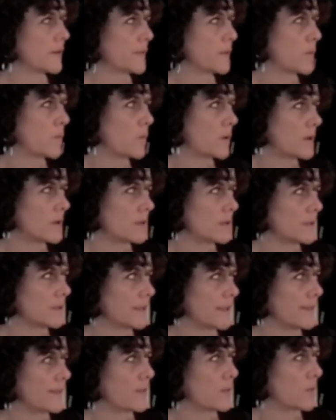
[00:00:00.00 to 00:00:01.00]
at the
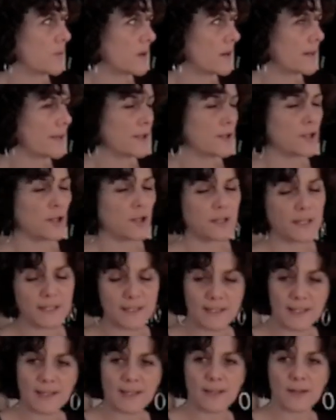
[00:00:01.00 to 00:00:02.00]
work not in
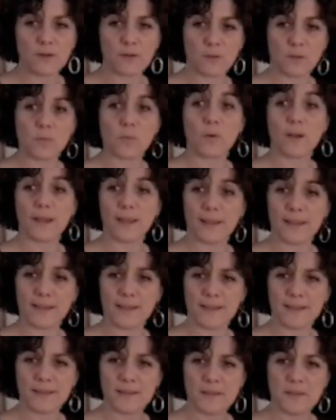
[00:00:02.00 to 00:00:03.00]
a literal
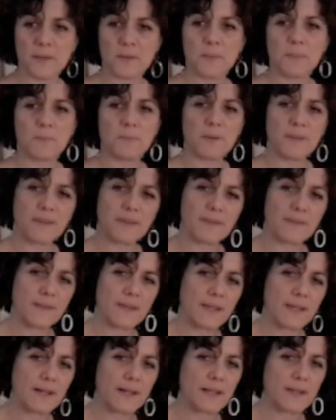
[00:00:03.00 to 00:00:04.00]
way, but that
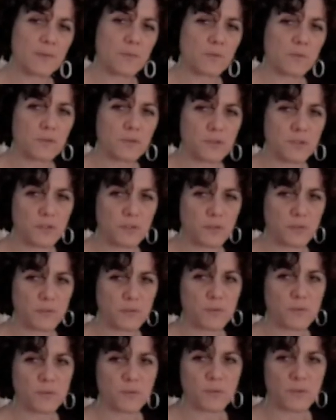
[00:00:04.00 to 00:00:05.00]
they are able
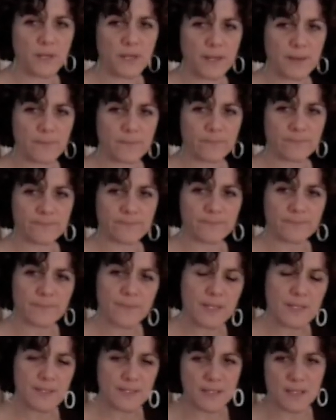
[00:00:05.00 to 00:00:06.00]
to
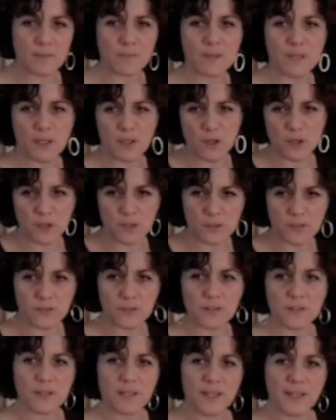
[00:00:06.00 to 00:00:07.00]
see
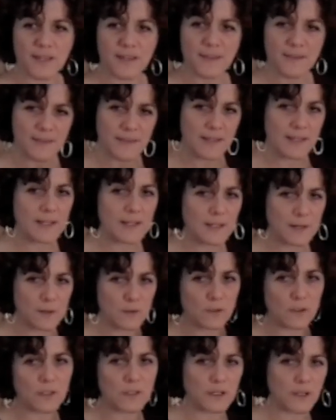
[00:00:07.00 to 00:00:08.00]
beyond the
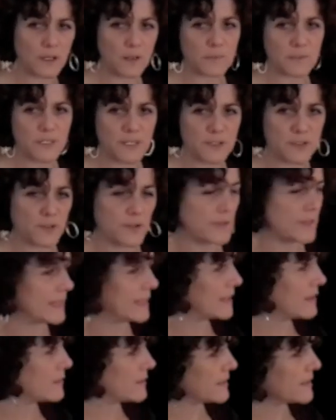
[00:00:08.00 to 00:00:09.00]
literal objects or the
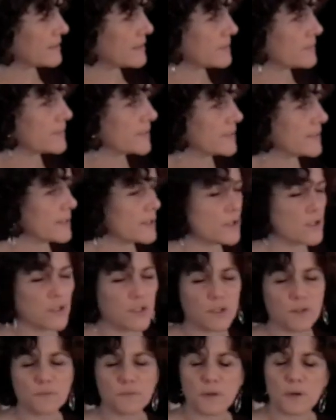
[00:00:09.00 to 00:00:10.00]
literal
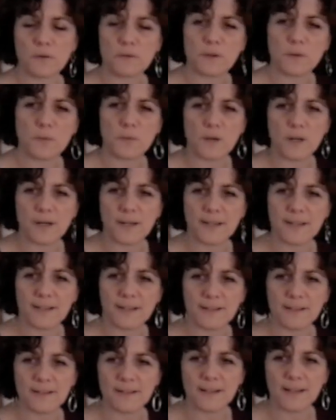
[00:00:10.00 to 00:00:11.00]
interpretation of the work,
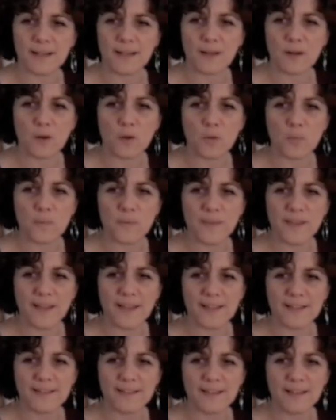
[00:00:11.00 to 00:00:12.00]
and hope
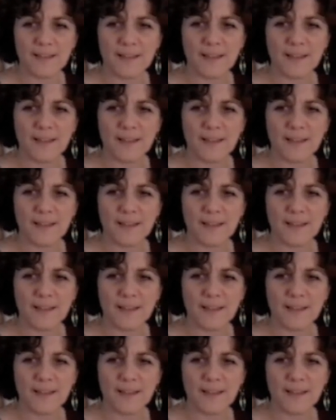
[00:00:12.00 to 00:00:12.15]
that